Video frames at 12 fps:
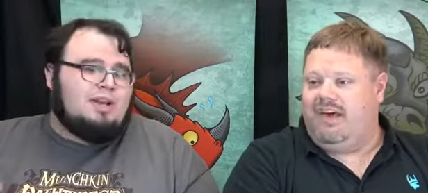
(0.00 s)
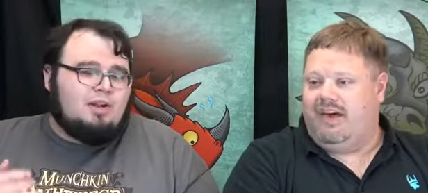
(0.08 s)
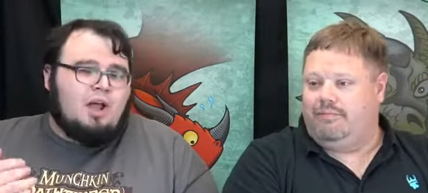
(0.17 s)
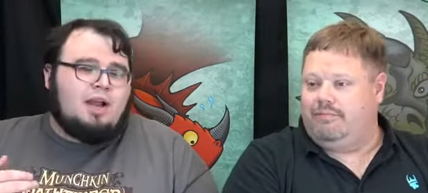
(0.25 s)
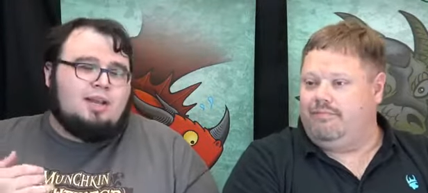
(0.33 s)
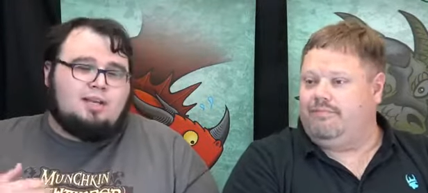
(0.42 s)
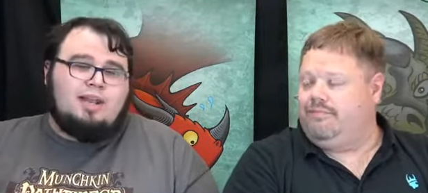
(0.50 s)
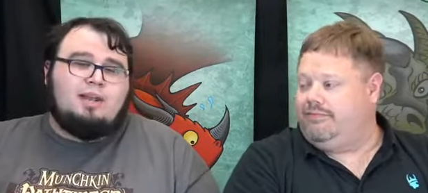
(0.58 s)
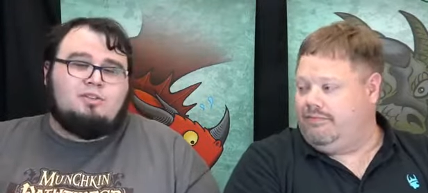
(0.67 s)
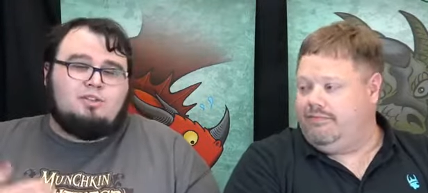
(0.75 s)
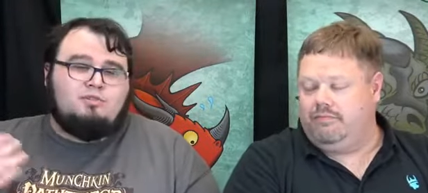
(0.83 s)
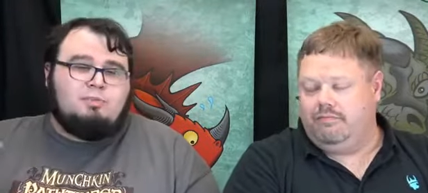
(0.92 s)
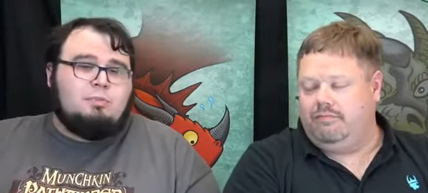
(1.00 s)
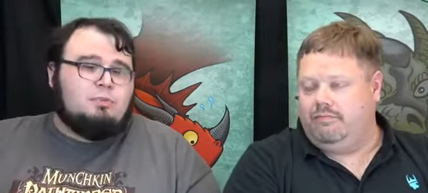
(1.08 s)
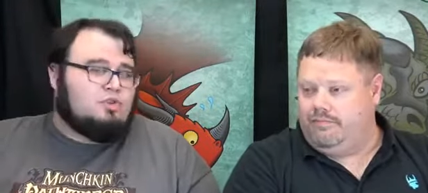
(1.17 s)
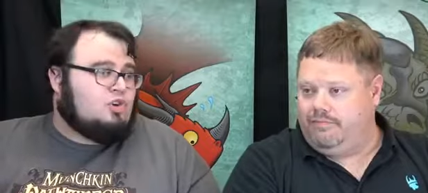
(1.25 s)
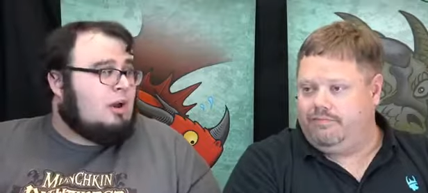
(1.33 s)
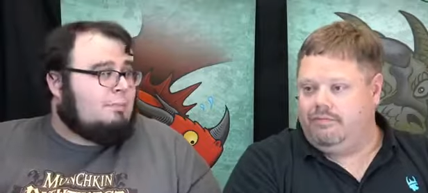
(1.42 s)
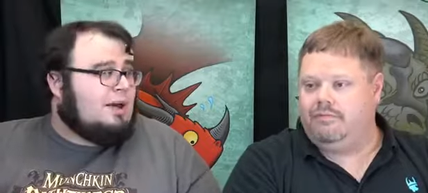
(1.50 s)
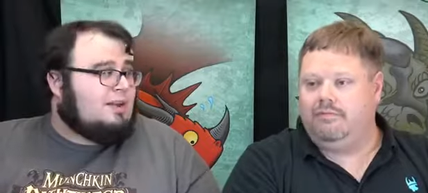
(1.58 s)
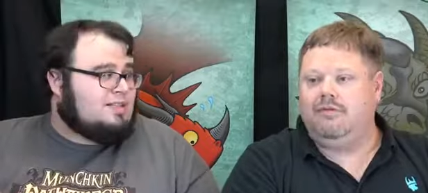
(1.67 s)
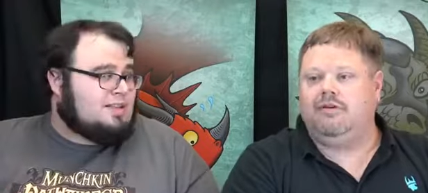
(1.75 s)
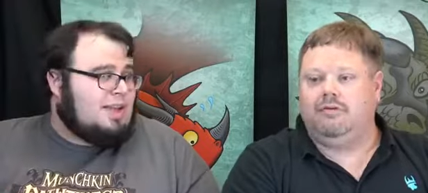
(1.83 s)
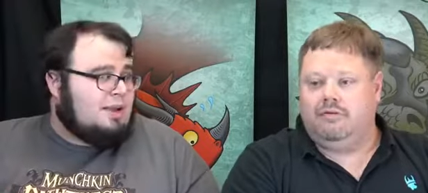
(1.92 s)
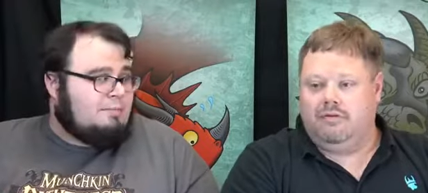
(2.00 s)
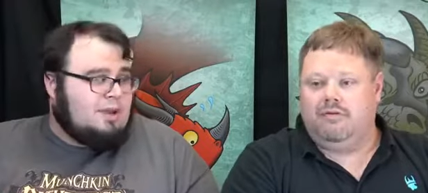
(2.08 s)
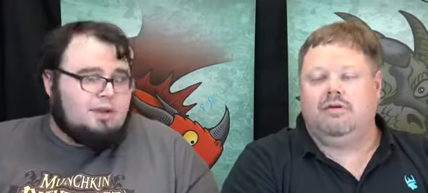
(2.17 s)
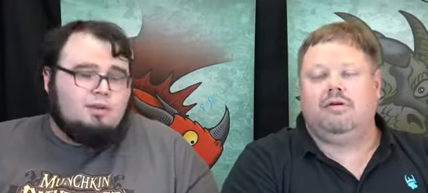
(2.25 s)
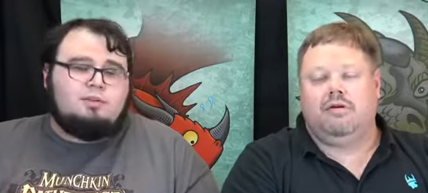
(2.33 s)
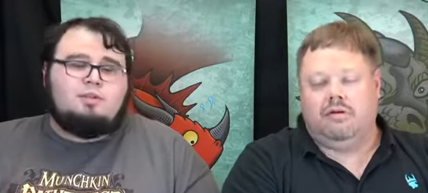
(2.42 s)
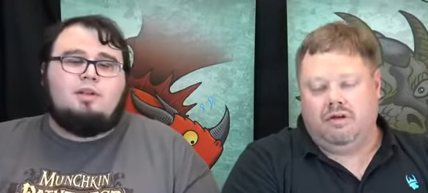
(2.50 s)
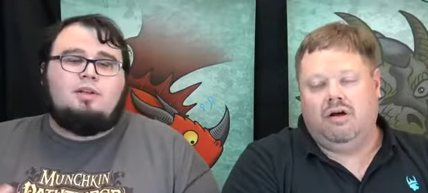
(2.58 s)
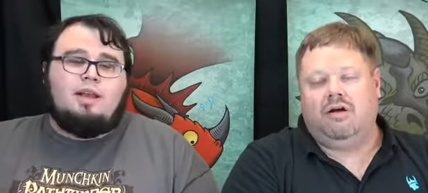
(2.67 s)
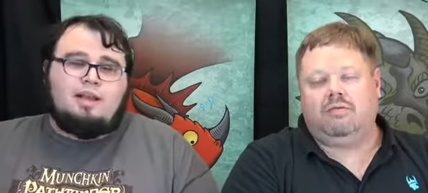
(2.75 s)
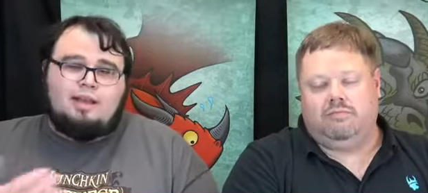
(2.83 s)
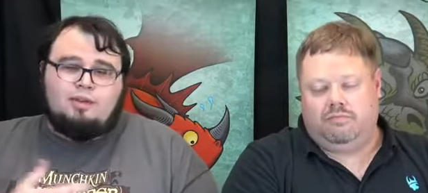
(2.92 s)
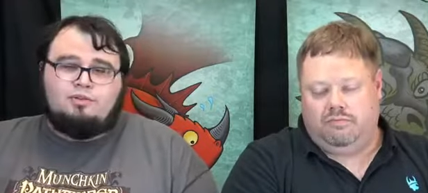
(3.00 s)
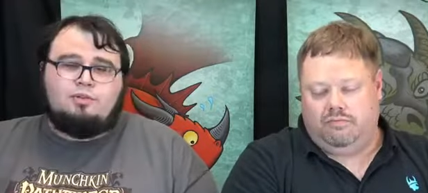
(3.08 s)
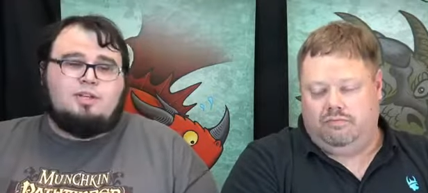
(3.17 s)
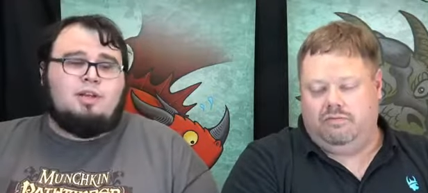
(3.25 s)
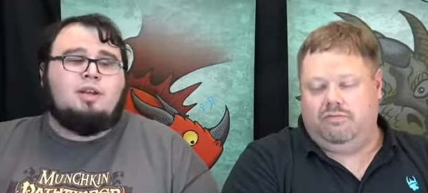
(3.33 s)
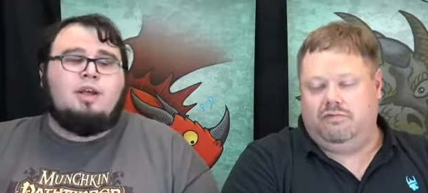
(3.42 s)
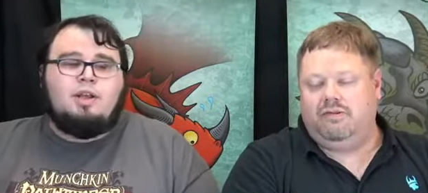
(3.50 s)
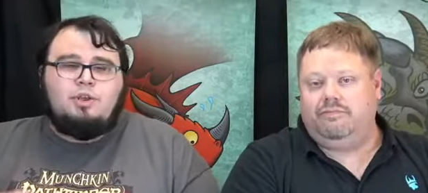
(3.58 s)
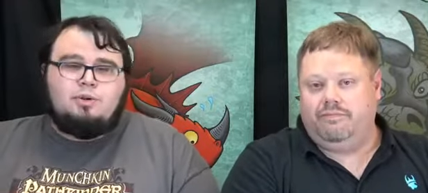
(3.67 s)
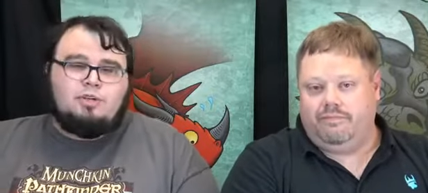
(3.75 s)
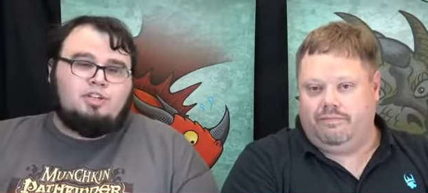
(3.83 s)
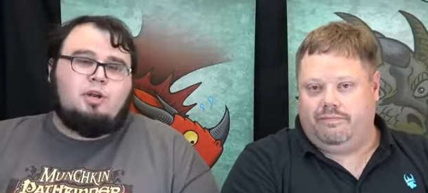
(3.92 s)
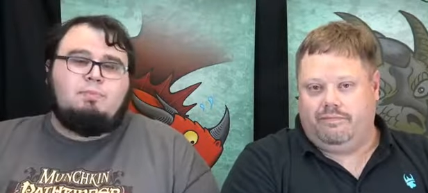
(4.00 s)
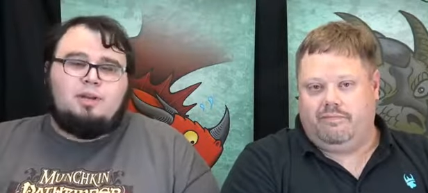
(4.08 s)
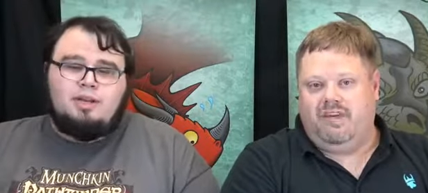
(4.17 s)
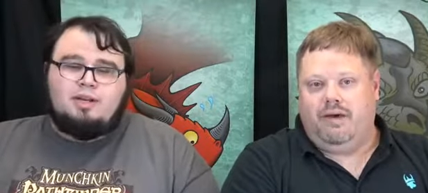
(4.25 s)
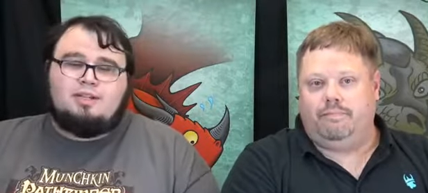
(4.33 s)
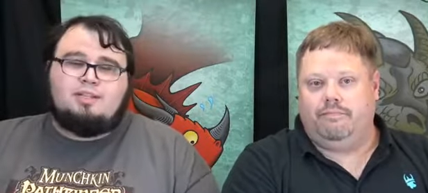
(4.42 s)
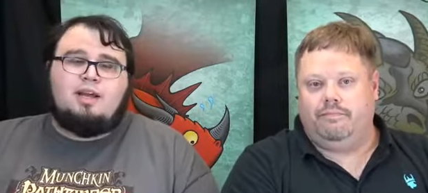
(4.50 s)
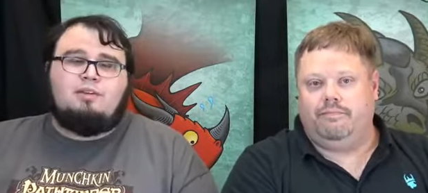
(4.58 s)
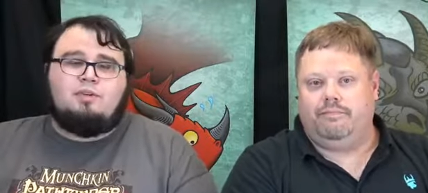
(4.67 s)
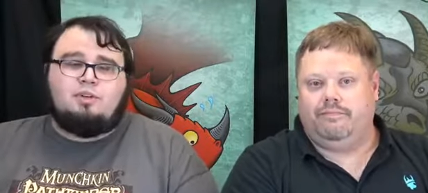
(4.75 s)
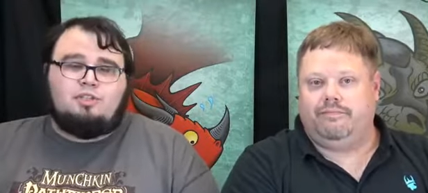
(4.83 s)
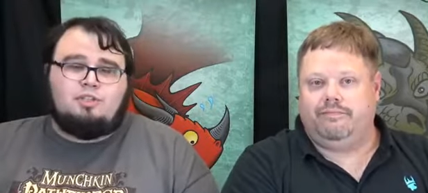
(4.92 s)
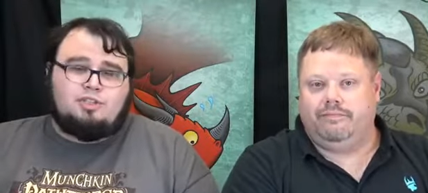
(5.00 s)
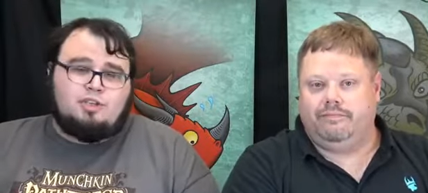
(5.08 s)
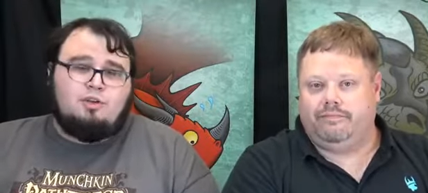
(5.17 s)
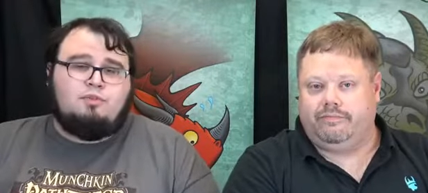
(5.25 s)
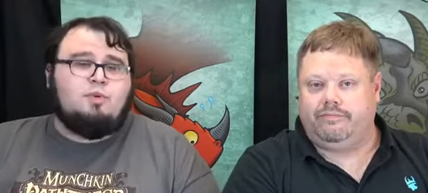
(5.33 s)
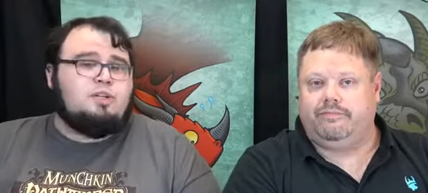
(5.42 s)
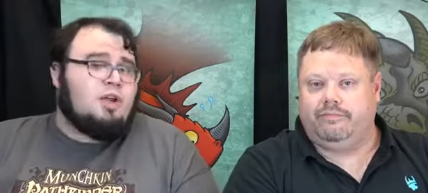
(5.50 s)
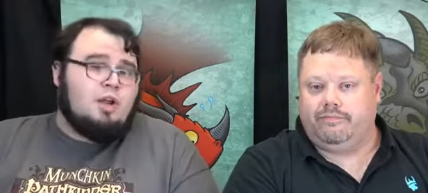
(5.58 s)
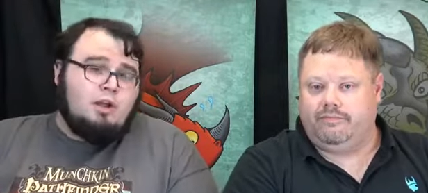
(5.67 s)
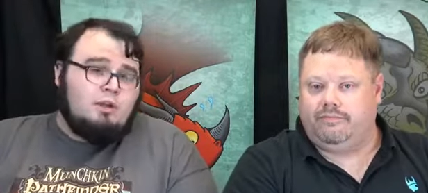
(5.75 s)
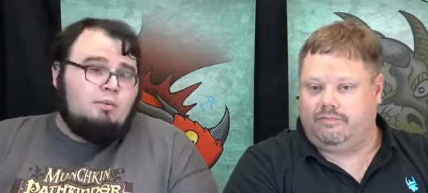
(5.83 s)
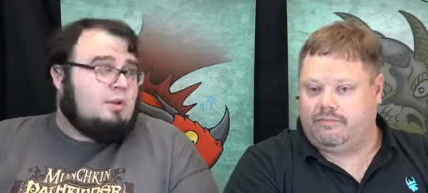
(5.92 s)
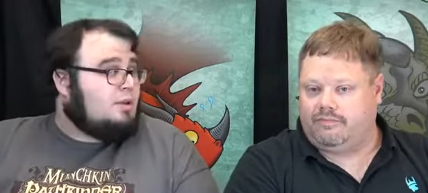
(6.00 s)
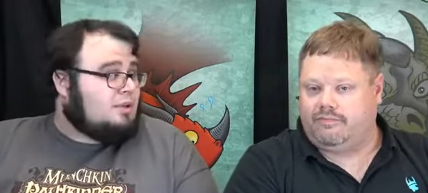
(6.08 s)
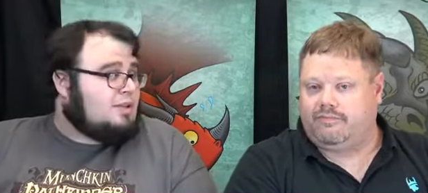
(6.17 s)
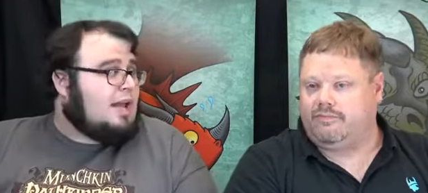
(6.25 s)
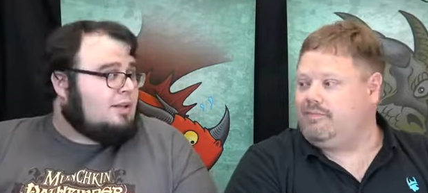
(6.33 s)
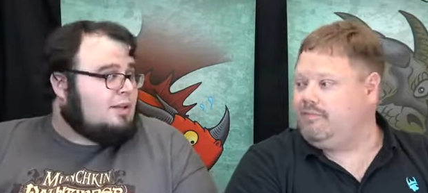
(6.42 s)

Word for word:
Speaker 1: lock it down. So if people drop out as the campaign goes on, like Andrew said, you can jump in and yep. get a signed version yourself, which it's likely to